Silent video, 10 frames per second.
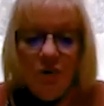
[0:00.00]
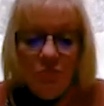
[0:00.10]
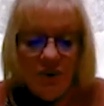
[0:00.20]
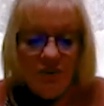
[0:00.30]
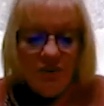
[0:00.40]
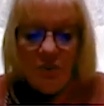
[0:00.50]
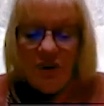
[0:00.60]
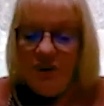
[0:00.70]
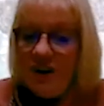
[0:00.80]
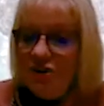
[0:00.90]

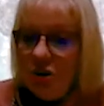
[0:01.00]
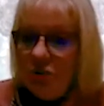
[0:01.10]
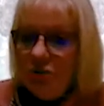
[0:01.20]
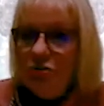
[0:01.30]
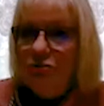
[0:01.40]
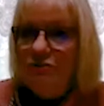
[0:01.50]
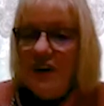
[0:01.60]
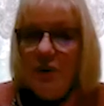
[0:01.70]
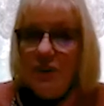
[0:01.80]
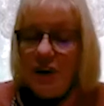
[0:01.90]
we've had children who
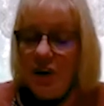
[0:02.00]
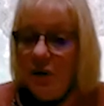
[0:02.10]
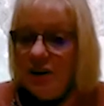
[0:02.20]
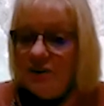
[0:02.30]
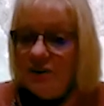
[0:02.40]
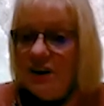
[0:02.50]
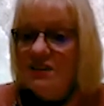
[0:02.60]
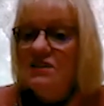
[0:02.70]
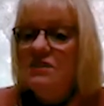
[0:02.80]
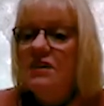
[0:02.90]
fail the hearing
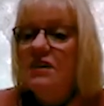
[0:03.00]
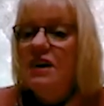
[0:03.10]
test